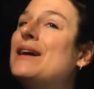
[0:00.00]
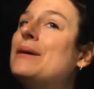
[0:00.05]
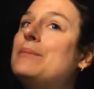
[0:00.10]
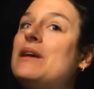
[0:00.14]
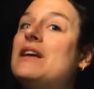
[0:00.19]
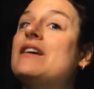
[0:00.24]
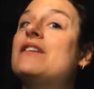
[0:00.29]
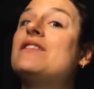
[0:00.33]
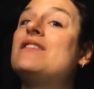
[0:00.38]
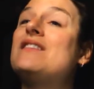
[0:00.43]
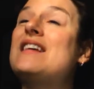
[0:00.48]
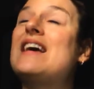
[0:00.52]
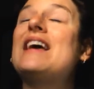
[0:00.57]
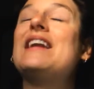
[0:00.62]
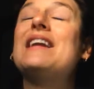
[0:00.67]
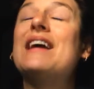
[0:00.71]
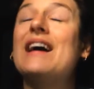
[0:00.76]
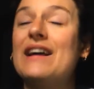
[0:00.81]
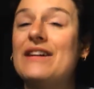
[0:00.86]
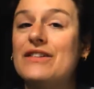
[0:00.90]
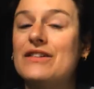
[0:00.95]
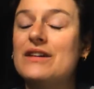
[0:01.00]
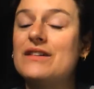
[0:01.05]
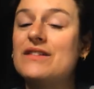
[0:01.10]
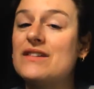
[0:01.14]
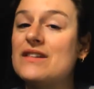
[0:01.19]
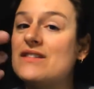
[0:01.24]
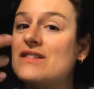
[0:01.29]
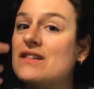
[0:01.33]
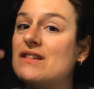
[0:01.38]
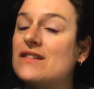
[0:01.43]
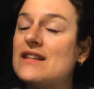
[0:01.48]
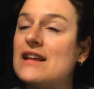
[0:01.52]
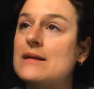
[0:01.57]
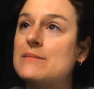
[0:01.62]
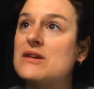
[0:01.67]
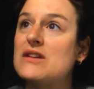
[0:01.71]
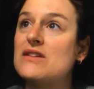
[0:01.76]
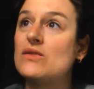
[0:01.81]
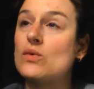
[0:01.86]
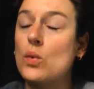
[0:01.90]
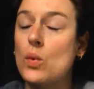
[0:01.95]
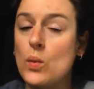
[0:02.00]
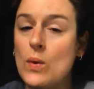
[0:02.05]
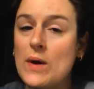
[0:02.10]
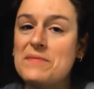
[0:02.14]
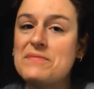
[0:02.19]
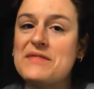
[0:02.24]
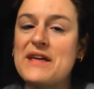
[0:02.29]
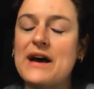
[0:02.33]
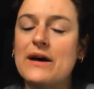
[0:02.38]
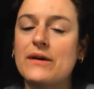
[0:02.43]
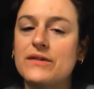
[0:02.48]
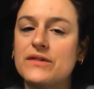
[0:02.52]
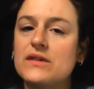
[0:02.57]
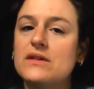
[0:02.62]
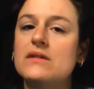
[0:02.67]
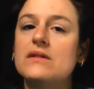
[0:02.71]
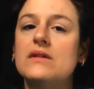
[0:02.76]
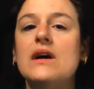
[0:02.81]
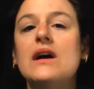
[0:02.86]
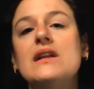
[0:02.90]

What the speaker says: because 10 hundreds is the same as 1,000,